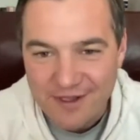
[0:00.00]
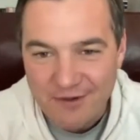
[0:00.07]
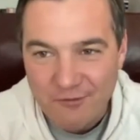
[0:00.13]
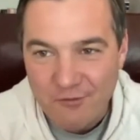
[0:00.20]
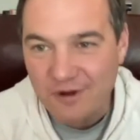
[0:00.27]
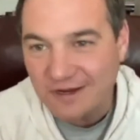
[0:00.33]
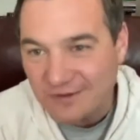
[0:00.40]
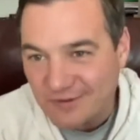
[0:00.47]

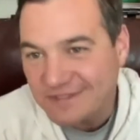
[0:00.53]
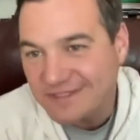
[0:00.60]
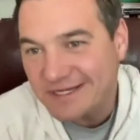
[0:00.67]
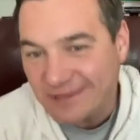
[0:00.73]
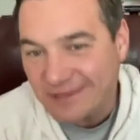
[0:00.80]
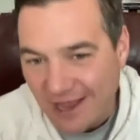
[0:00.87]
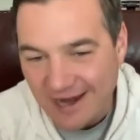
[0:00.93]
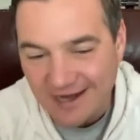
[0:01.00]
Was
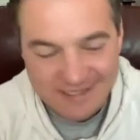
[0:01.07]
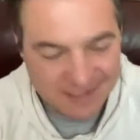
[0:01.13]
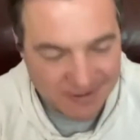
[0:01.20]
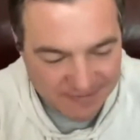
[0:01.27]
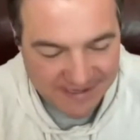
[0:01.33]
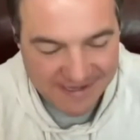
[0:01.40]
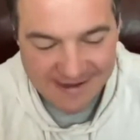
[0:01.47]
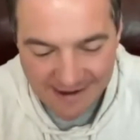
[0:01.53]
it like to
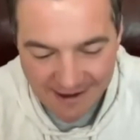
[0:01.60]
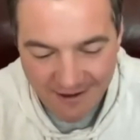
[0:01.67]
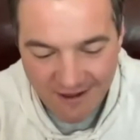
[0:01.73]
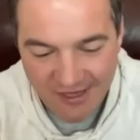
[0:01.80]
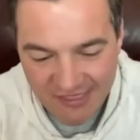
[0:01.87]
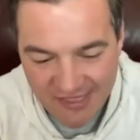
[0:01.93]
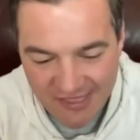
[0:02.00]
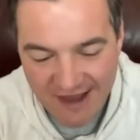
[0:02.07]
be
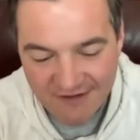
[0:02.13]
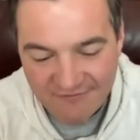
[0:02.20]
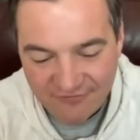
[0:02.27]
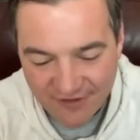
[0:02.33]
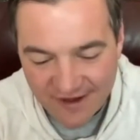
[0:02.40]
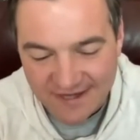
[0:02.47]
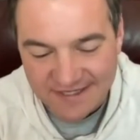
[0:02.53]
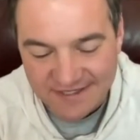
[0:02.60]
on that
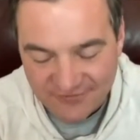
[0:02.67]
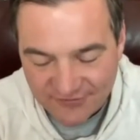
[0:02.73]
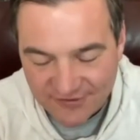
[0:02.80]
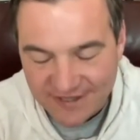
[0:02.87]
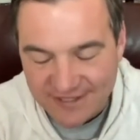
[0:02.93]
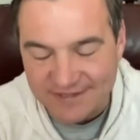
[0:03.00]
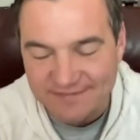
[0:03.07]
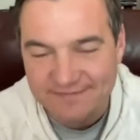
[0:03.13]
flight to
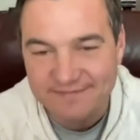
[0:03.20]
freedom?